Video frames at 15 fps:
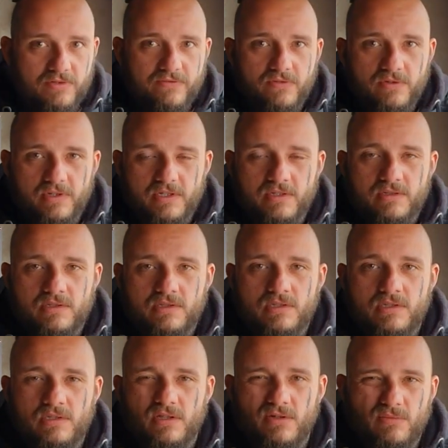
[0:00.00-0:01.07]
for you
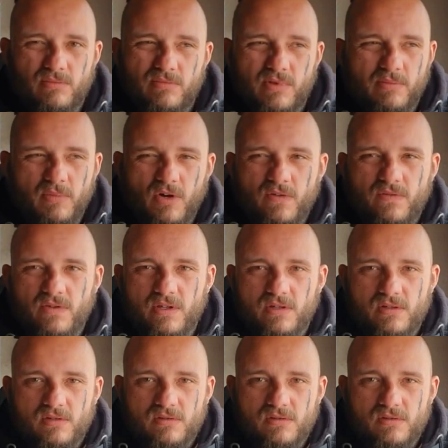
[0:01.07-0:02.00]
that might fit?